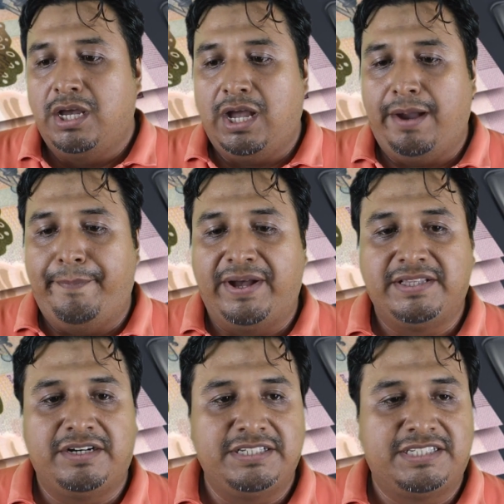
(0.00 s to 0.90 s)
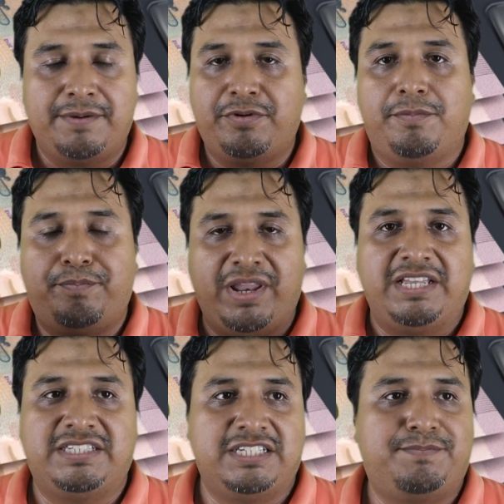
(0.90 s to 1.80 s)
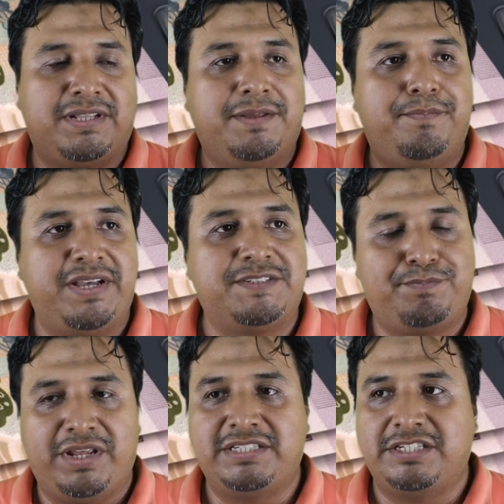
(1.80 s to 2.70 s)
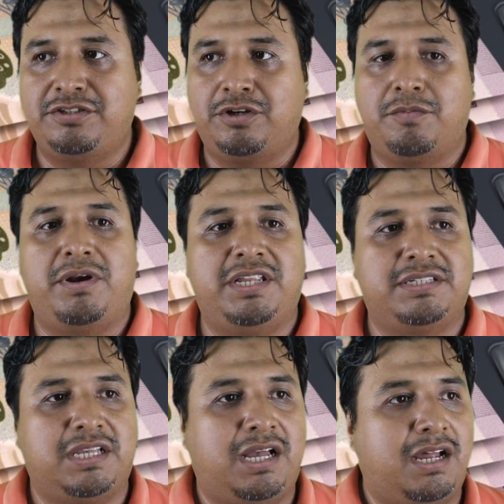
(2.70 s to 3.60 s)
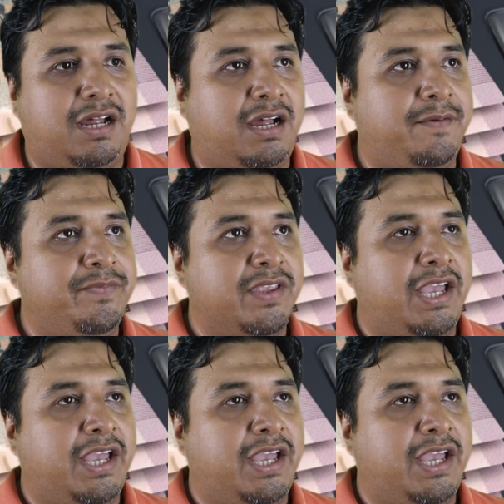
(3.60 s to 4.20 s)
Uh, but there is several places, but the best places normally, is, uh,